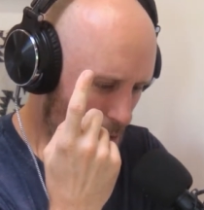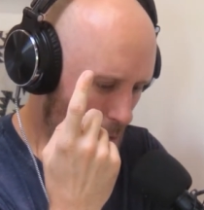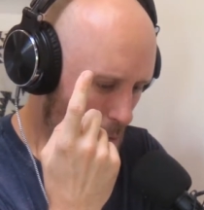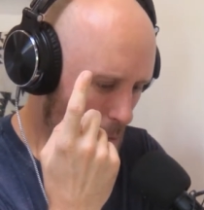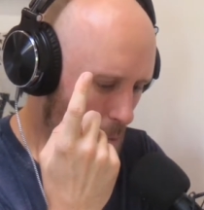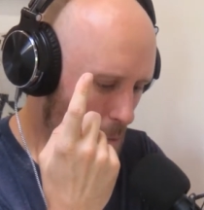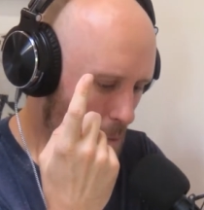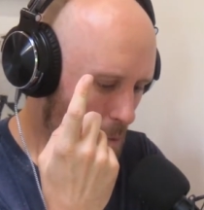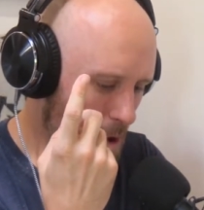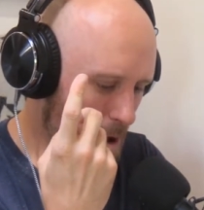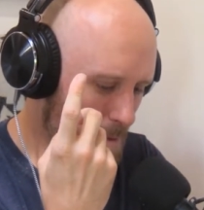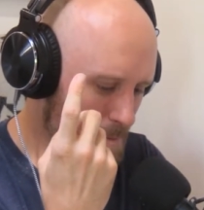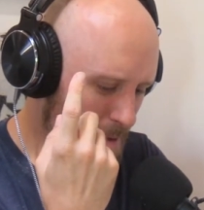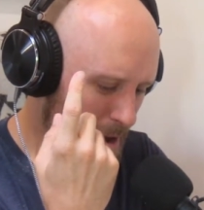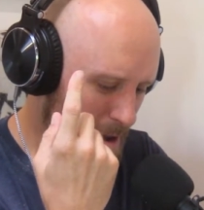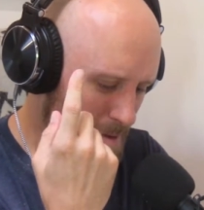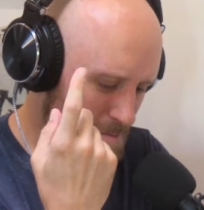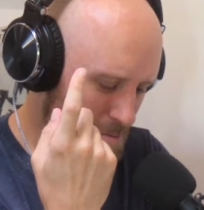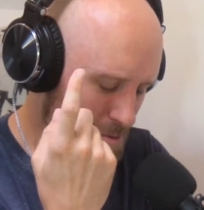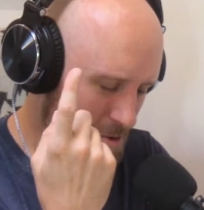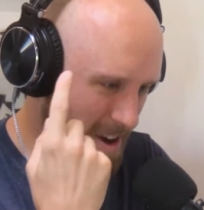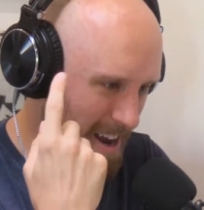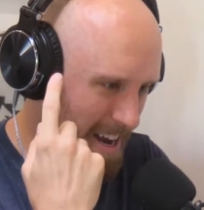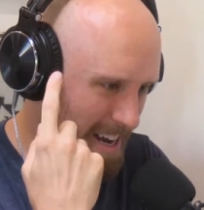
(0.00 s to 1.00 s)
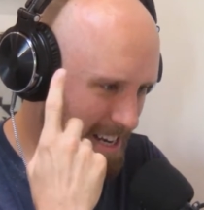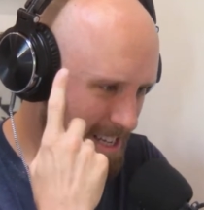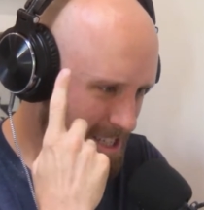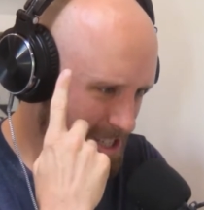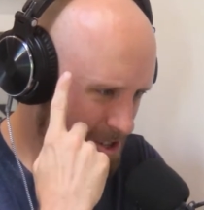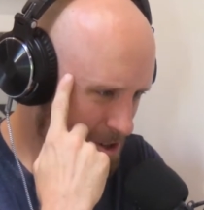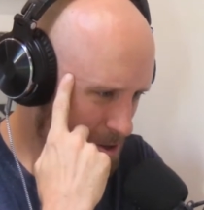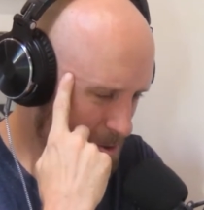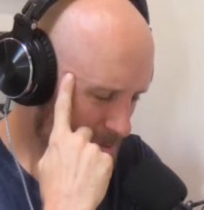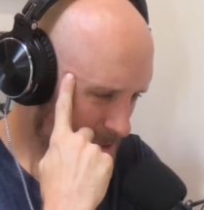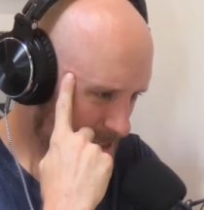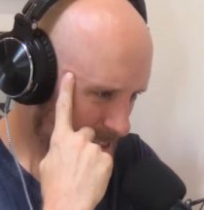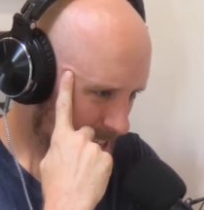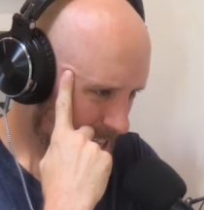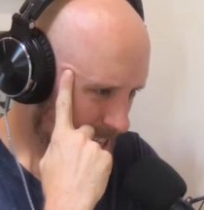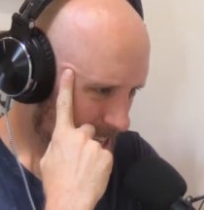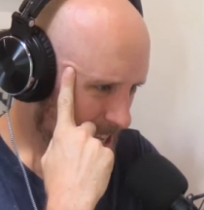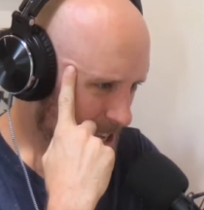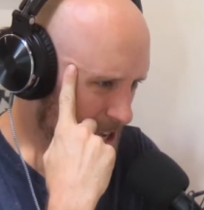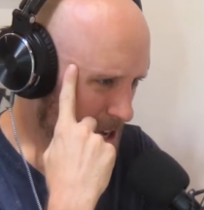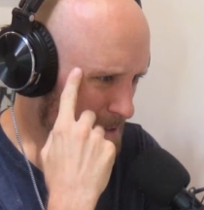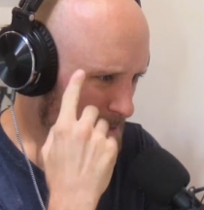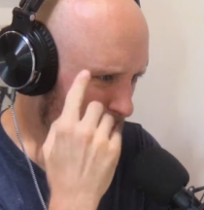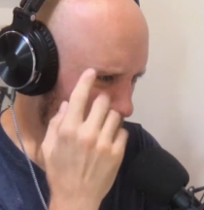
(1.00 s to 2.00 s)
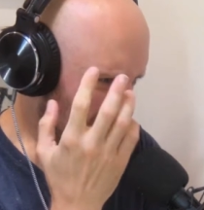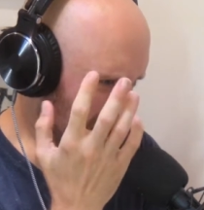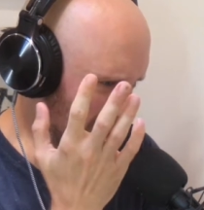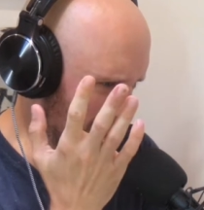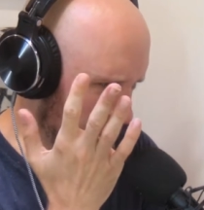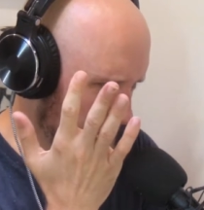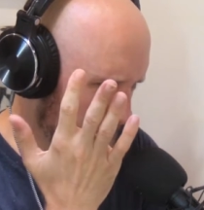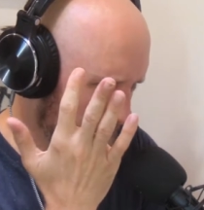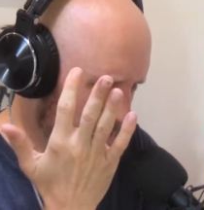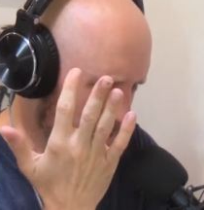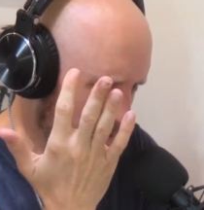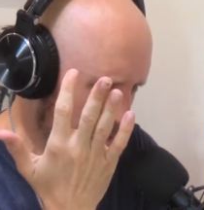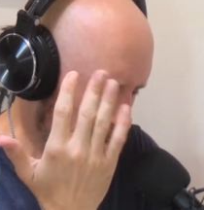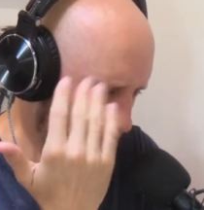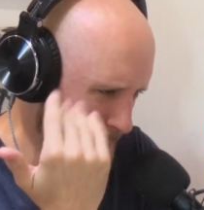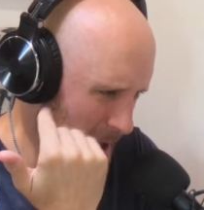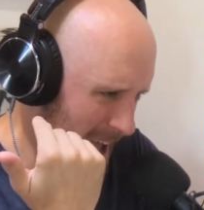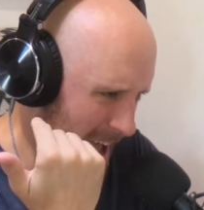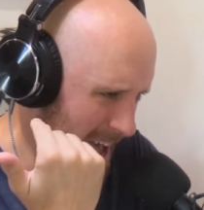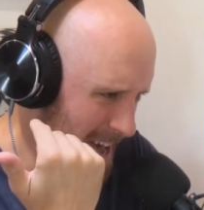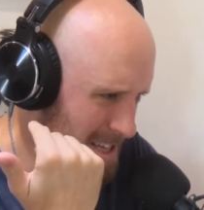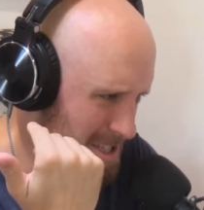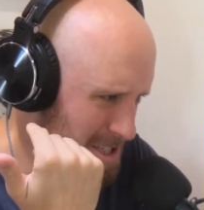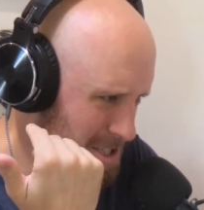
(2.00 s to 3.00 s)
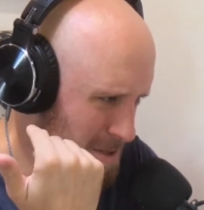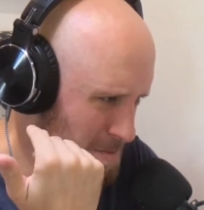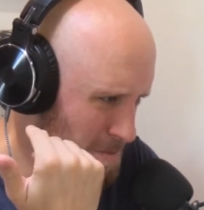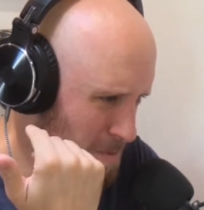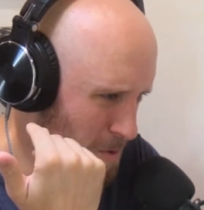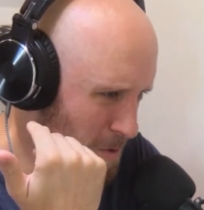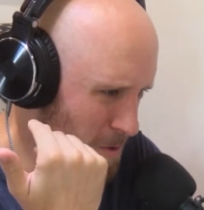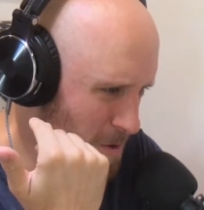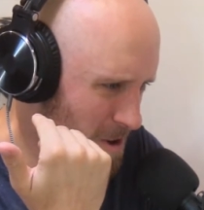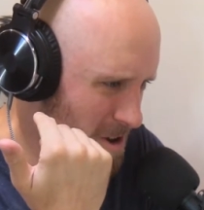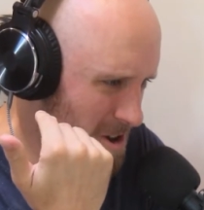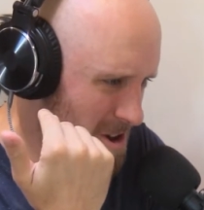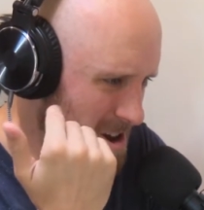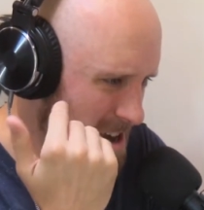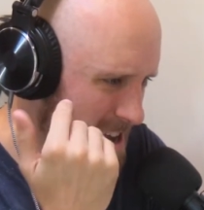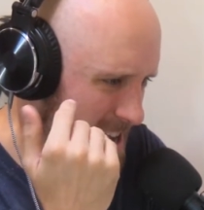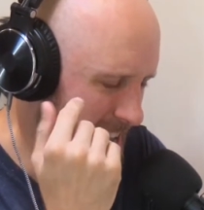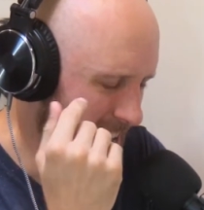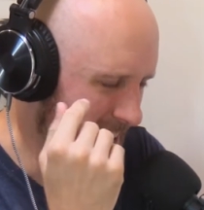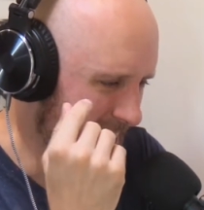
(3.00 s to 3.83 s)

what my brain has started thinking of and, like, thinking of the past more.